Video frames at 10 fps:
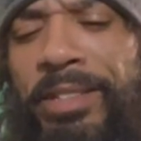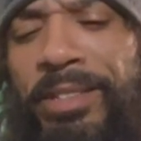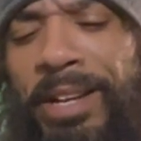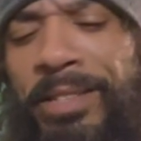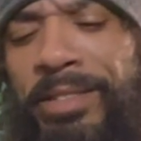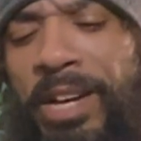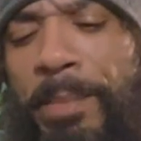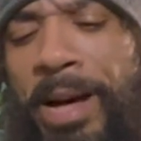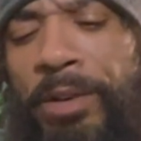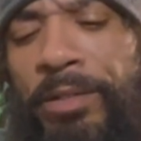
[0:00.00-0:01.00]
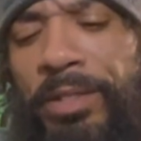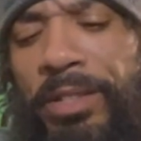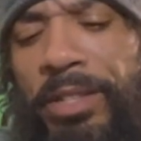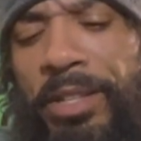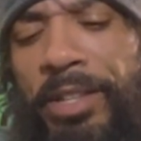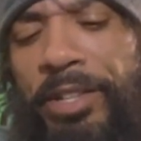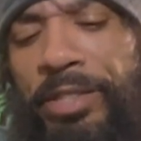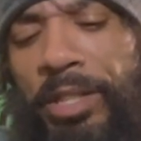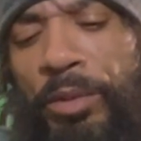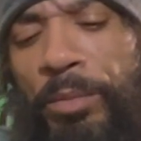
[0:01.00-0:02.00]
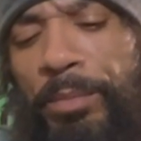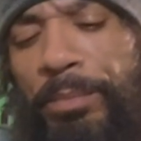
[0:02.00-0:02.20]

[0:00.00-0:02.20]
does come out. There's a little